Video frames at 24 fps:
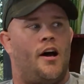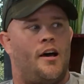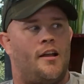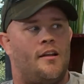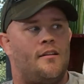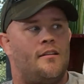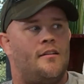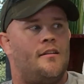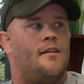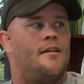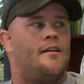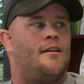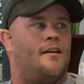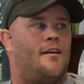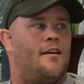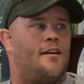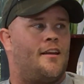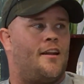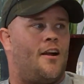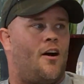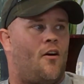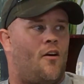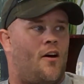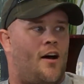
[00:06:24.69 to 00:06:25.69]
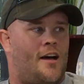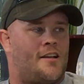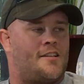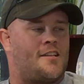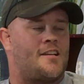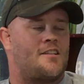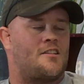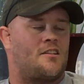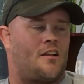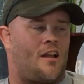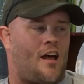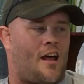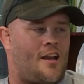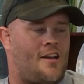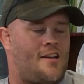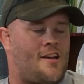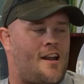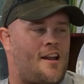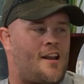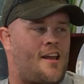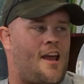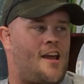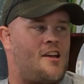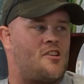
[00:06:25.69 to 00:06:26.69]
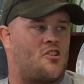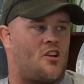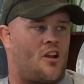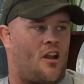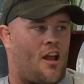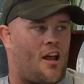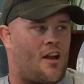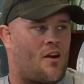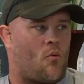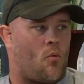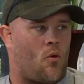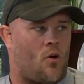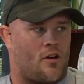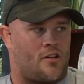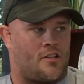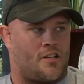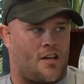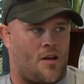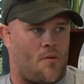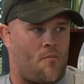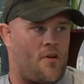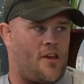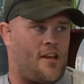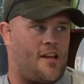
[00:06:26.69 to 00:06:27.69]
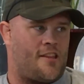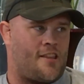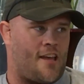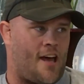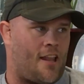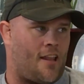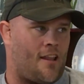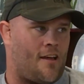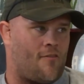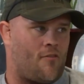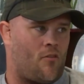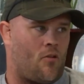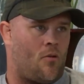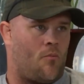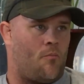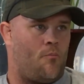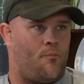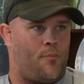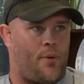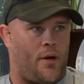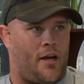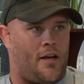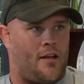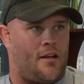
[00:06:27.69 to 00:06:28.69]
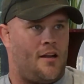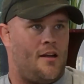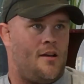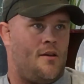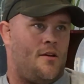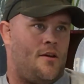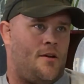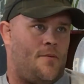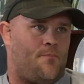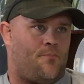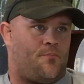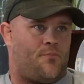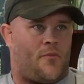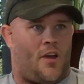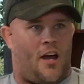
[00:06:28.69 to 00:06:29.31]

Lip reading: But that takes a lot of dedication, a lot of work to compete at that level. But